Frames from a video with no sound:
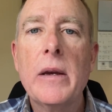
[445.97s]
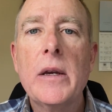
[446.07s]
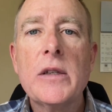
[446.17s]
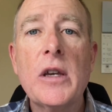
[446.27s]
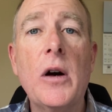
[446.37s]

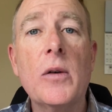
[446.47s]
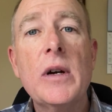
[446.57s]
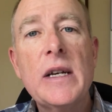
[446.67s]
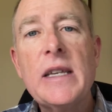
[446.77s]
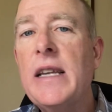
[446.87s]

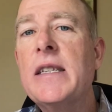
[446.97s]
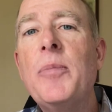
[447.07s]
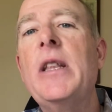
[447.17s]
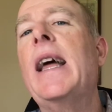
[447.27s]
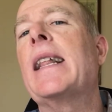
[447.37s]
So say
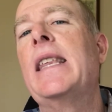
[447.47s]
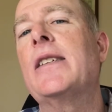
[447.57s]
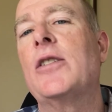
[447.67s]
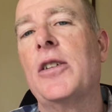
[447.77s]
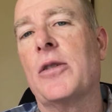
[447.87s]
something like
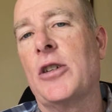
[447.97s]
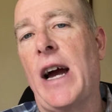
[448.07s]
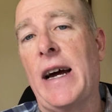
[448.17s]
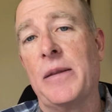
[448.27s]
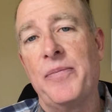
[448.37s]
this to your
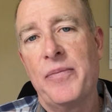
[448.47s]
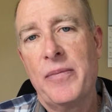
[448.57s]
child.